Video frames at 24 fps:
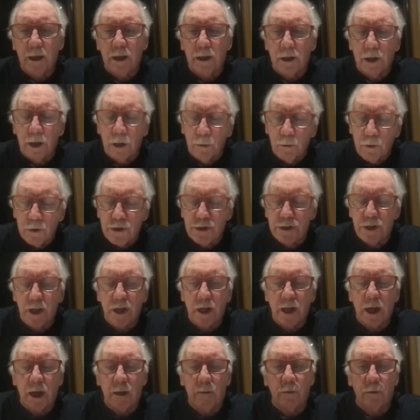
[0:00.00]
and he was
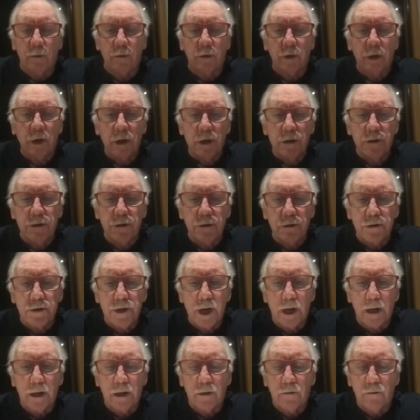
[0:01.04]
then able to
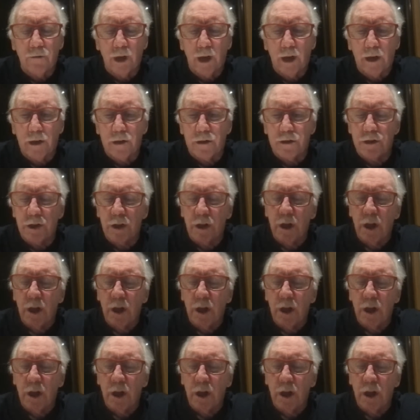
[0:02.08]
take advantage.